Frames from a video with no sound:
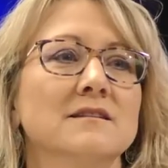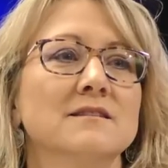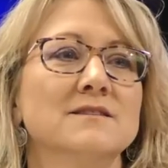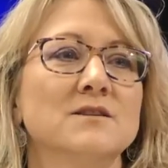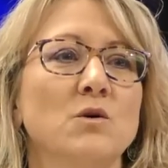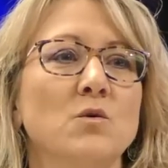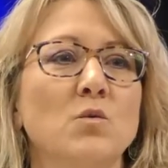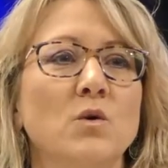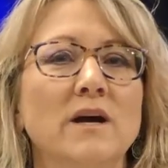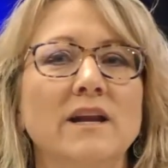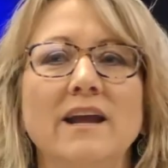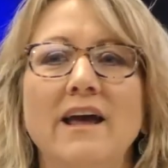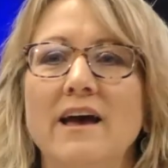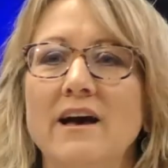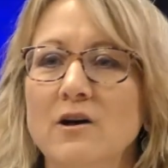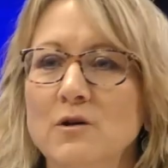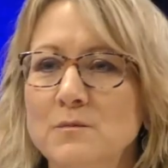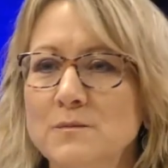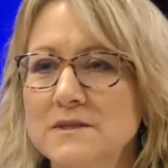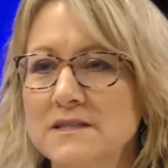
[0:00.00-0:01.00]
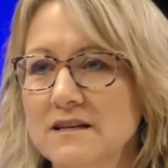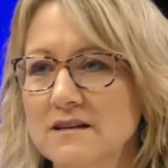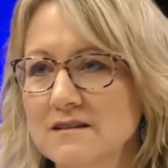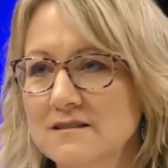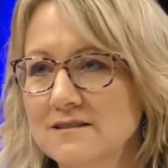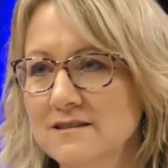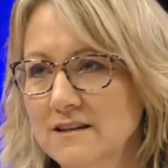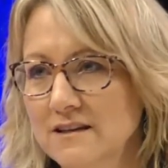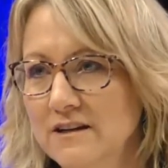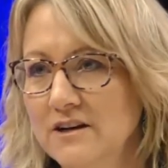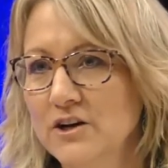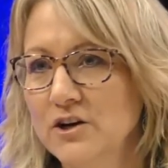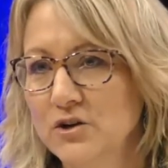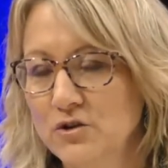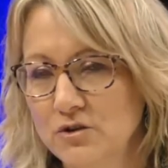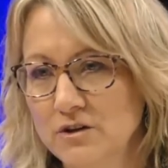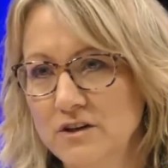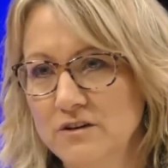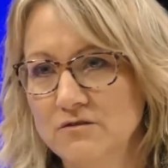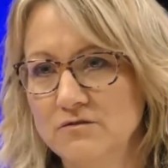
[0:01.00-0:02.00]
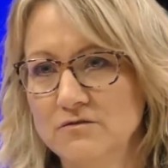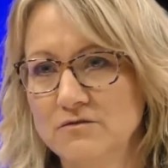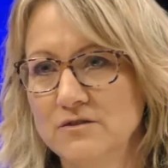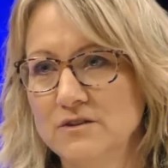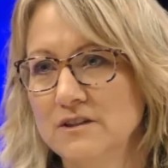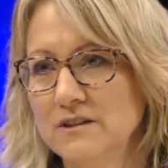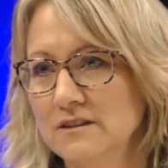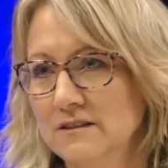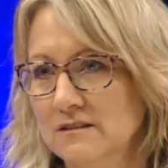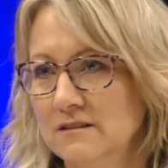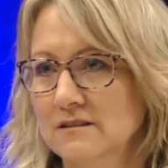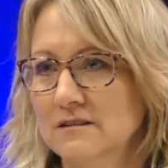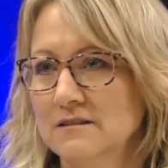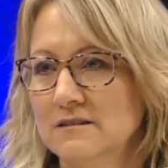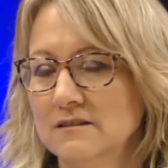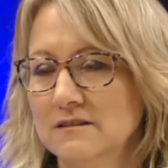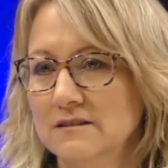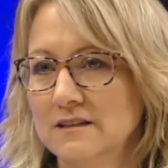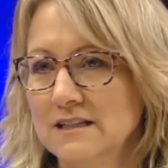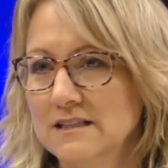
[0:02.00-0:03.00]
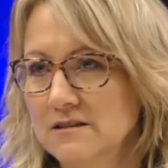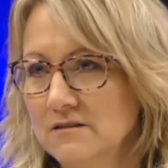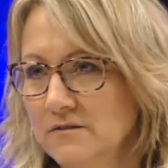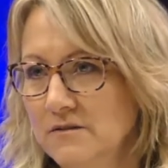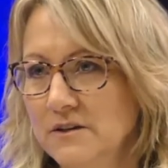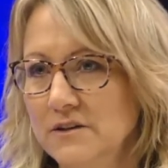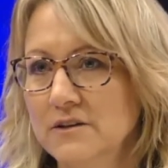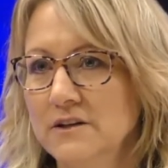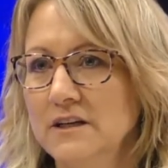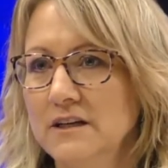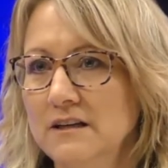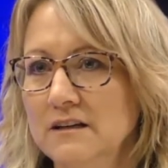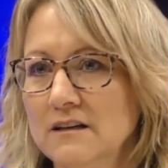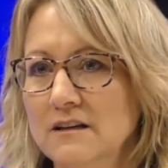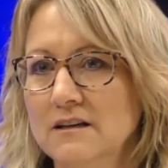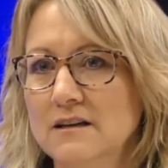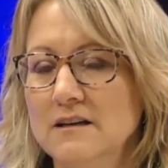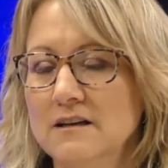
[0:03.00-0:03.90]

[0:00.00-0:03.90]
So what helps us in our grief? That's a very